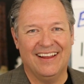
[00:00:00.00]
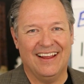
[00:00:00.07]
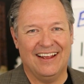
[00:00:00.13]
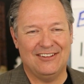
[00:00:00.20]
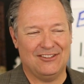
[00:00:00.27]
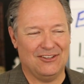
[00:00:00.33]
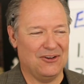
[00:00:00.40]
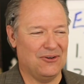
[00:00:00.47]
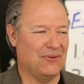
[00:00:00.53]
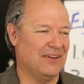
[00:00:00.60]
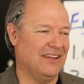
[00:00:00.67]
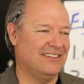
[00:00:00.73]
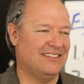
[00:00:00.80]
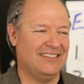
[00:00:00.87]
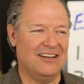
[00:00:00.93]
And so
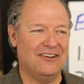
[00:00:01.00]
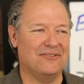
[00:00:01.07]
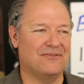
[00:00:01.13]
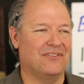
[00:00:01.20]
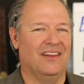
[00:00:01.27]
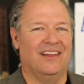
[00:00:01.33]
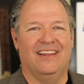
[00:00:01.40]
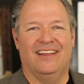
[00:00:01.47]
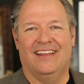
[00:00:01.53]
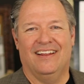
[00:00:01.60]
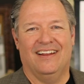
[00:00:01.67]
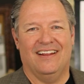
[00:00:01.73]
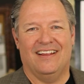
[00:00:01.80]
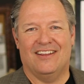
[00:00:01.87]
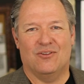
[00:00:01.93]
instead of
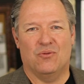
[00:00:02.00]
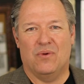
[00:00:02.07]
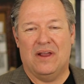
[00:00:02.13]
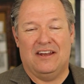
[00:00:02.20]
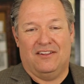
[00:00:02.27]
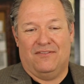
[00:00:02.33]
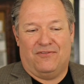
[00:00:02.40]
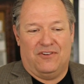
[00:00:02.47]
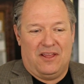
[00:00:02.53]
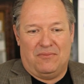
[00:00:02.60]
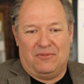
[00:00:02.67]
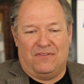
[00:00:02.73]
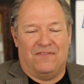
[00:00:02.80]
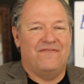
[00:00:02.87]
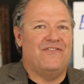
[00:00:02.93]
waiting for them
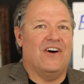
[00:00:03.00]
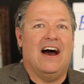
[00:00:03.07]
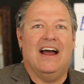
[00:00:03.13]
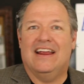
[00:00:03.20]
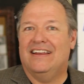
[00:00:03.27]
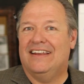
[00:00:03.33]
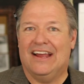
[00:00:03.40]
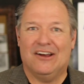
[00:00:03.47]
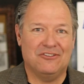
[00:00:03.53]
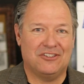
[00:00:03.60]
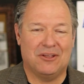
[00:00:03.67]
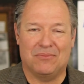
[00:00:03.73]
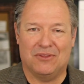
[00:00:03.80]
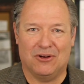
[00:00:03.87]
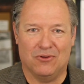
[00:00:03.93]
to find out
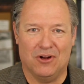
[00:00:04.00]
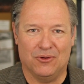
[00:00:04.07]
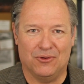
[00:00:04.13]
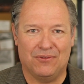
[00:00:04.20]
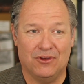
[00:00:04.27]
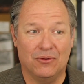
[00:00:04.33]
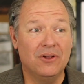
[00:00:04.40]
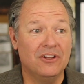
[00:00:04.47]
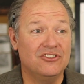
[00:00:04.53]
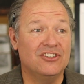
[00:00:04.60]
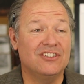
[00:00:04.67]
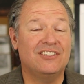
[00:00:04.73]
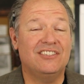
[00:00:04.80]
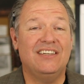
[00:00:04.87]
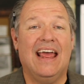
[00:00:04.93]
something wrong with you,
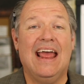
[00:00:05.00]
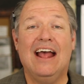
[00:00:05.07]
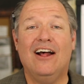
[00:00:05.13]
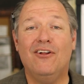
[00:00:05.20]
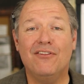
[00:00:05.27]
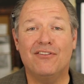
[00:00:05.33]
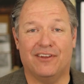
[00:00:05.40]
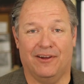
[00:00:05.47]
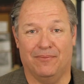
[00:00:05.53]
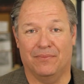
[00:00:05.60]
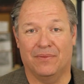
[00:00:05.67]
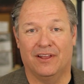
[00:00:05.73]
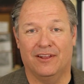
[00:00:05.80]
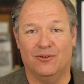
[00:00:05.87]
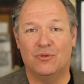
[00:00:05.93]
just tell them
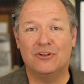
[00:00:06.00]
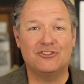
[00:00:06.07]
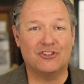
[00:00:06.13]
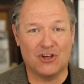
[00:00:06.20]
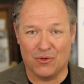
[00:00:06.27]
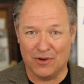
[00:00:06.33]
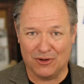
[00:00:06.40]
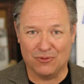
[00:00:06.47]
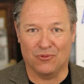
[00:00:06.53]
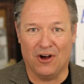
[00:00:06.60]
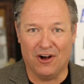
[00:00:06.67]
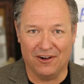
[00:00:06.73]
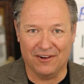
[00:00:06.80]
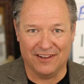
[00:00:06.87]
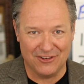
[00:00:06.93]
what's going
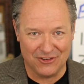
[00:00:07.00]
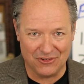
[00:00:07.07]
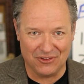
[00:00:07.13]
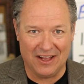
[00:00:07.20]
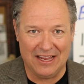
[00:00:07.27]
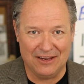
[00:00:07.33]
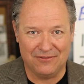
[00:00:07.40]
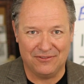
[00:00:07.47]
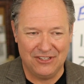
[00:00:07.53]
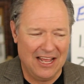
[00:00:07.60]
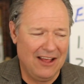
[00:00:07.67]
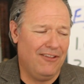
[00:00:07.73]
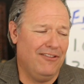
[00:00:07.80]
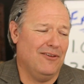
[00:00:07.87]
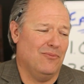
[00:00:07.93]
wrong in your life.
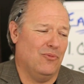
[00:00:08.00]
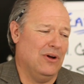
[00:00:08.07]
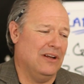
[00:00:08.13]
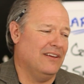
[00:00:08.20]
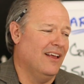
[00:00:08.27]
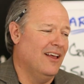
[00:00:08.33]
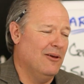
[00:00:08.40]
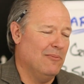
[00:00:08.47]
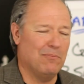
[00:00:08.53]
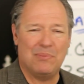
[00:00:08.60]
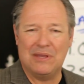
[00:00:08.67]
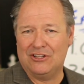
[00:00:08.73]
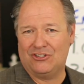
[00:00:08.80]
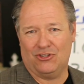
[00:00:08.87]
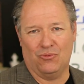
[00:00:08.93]
Tell them what
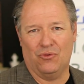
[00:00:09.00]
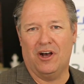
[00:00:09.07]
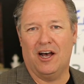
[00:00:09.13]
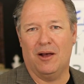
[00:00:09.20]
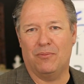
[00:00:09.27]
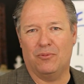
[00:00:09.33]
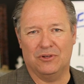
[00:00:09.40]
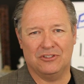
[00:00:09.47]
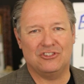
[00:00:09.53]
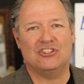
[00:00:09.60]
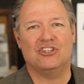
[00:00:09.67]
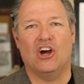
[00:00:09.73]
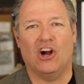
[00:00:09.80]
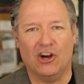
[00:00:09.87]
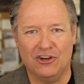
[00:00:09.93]
beat you up, what
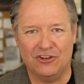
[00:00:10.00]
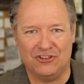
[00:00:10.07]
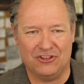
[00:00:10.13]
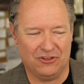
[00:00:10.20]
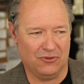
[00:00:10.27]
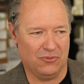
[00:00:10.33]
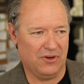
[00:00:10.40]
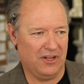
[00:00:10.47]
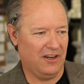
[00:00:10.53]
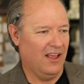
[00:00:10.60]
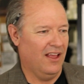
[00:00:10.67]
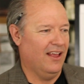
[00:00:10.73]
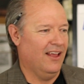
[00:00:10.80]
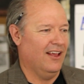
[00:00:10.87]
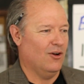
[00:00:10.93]
scarred you, what
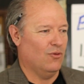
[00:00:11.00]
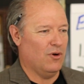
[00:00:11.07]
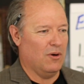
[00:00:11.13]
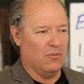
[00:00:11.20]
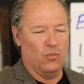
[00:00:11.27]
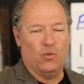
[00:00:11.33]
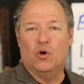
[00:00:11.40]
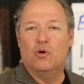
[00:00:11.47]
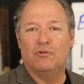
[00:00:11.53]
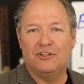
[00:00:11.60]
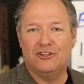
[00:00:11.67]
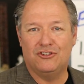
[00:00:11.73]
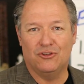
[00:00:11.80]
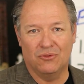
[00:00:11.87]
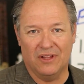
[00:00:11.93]
what
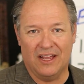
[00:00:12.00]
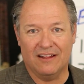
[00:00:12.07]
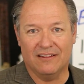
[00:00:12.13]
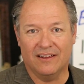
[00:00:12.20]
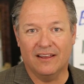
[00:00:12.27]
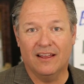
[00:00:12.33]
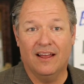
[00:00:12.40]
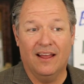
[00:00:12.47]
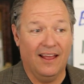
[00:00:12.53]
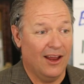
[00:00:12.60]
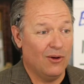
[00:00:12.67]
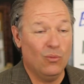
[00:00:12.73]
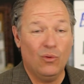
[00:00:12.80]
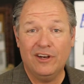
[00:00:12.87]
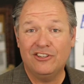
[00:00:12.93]
wounded you lately,
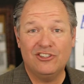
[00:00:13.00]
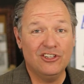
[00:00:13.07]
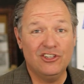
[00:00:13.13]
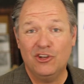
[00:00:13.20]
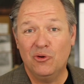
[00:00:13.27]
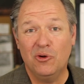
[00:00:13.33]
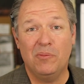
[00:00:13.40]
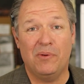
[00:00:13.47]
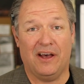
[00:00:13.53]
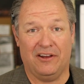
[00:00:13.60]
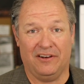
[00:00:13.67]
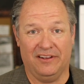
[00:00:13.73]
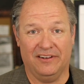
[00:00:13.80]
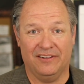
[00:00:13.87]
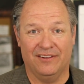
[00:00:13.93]
and what did you do about
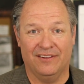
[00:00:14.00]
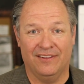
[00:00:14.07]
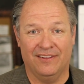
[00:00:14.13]
it?